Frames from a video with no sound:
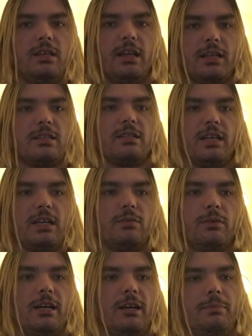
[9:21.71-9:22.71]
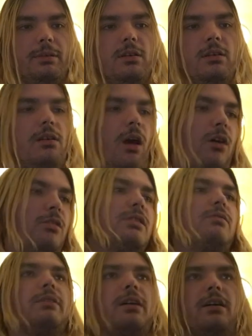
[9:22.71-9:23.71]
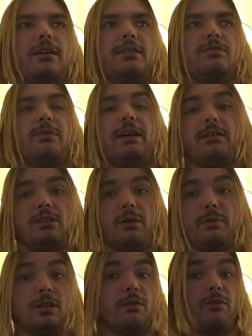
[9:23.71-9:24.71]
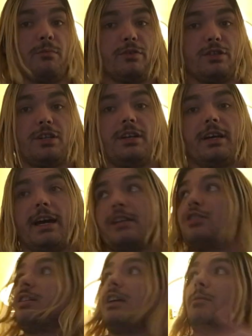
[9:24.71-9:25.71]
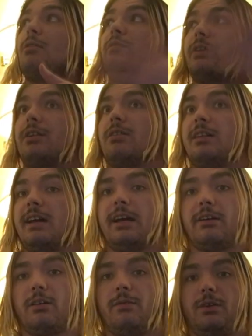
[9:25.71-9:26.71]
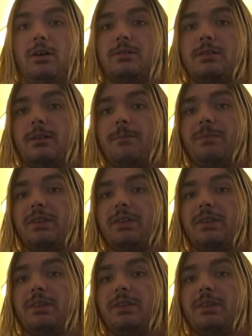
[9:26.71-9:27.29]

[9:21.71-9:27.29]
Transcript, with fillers: That's exactly what happened. Also in August, right after I returned from Virginia, I actually came over here to Niagara Falls